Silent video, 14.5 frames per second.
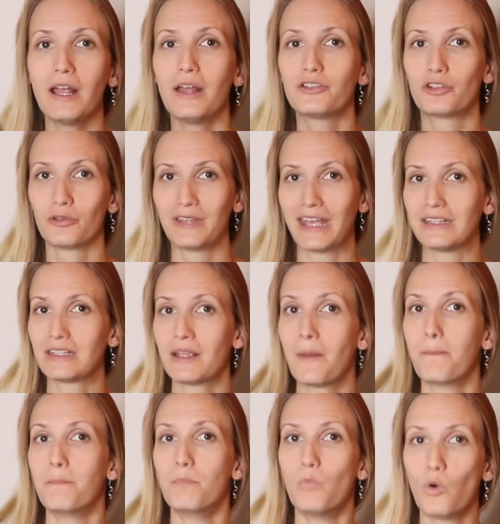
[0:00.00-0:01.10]
so
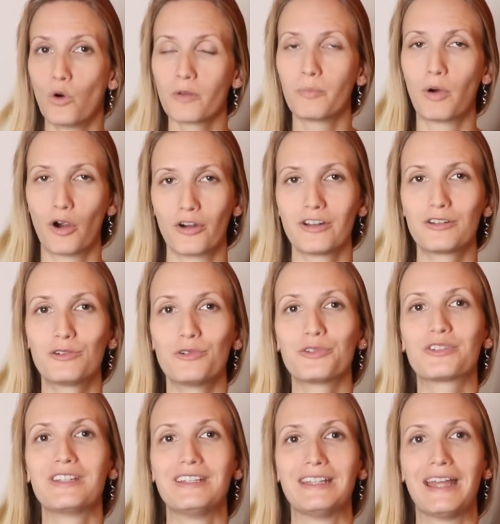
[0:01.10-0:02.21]
that more particles
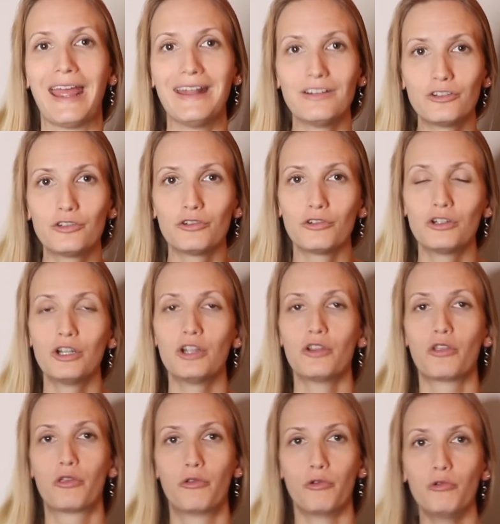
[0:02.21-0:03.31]
can enter
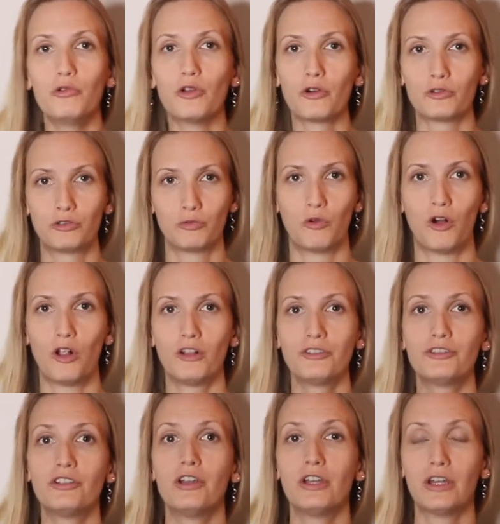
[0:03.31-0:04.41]
through those walls